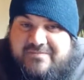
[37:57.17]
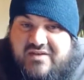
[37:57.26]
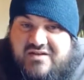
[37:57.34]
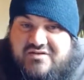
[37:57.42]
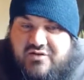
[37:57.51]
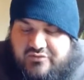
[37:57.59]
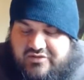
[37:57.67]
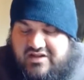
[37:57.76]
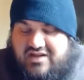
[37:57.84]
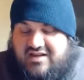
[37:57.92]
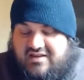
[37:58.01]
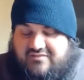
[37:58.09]
There's old
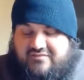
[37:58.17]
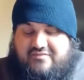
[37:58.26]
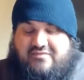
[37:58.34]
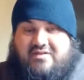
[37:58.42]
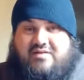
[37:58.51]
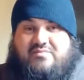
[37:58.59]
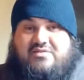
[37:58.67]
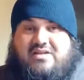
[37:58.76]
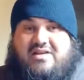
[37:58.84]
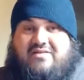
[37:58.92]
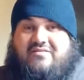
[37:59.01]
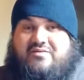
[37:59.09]
Skinny
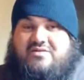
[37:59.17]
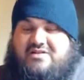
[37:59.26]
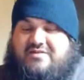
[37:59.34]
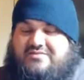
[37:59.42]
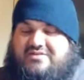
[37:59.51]
himself. What's up,